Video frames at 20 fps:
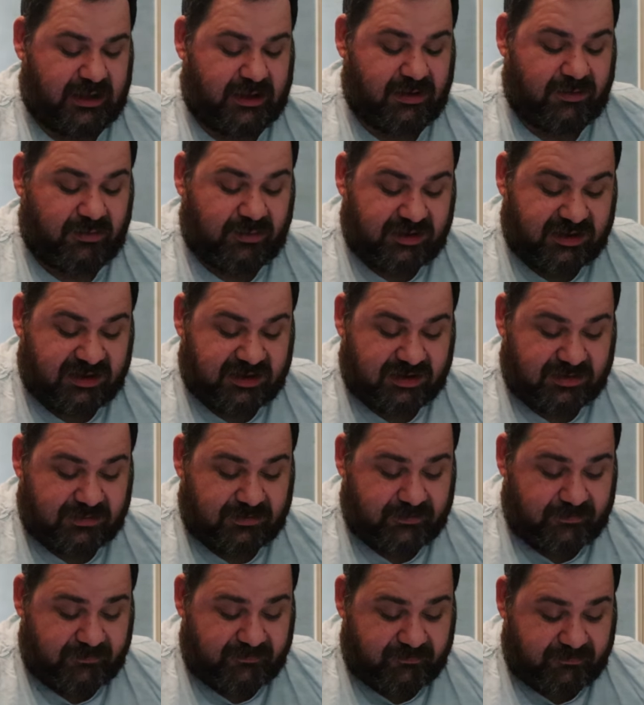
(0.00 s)
It was
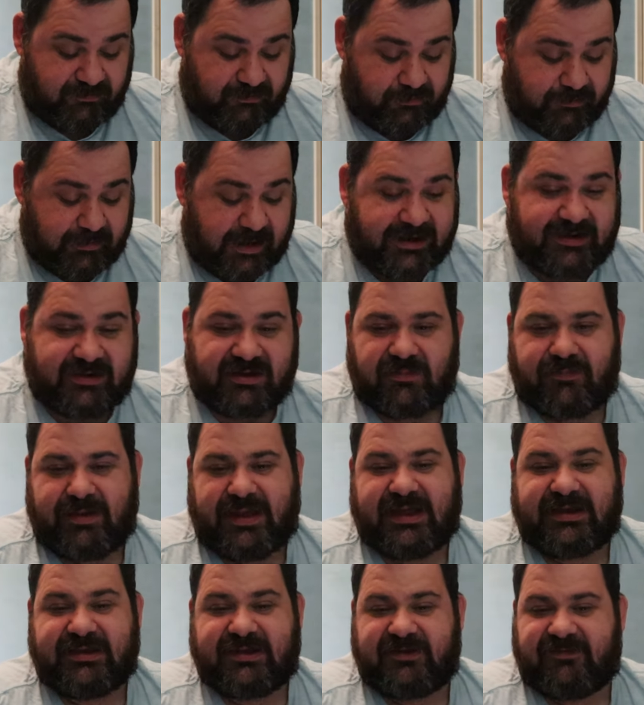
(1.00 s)
meant to
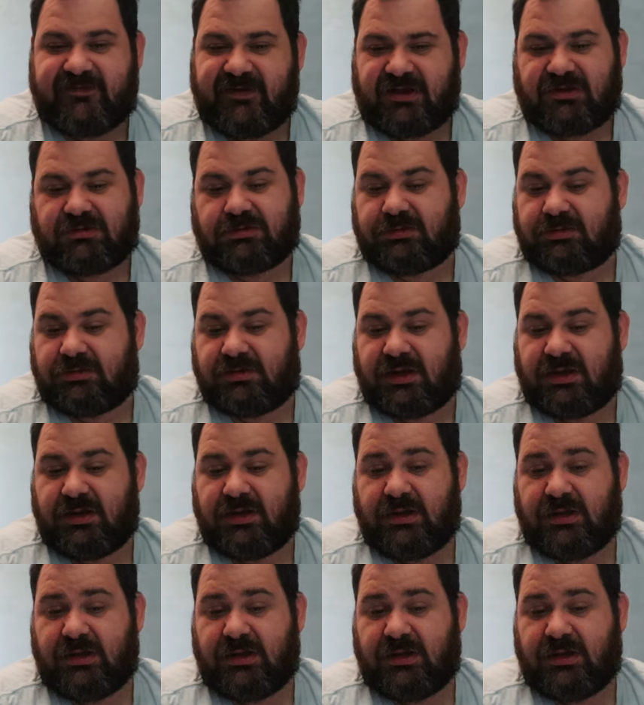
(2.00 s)
be difficult,